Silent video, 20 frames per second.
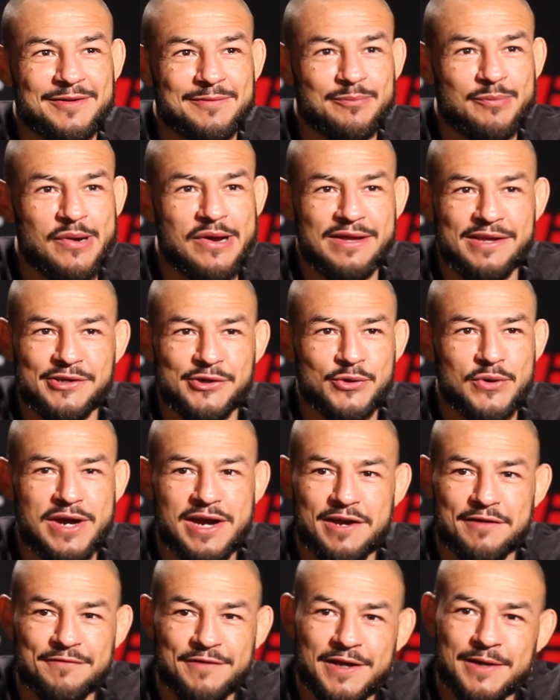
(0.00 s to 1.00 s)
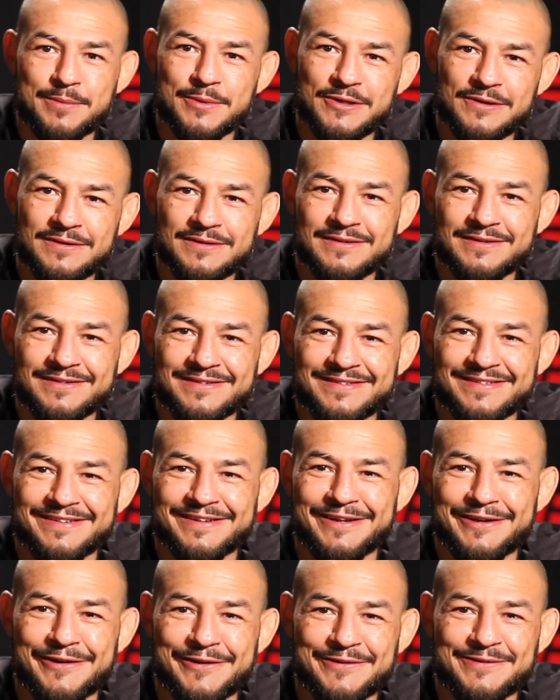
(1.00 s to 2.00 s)
Probably Uriah Faber,
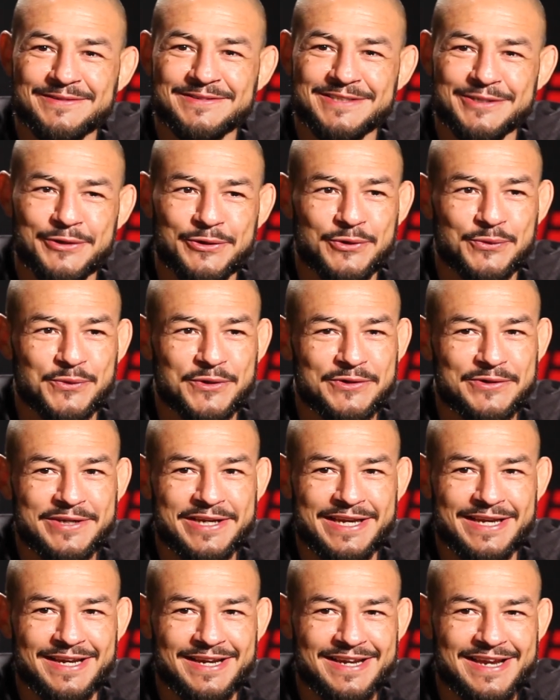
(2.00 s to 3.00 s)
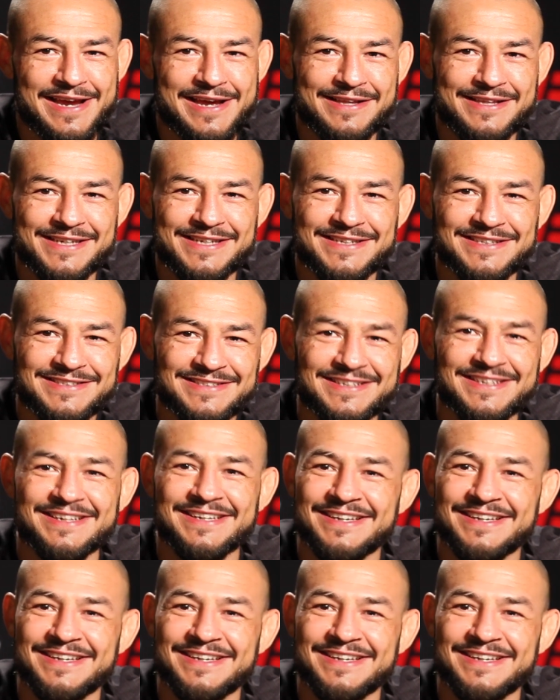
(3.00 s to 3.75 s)
you know, see who the real king of Cali is.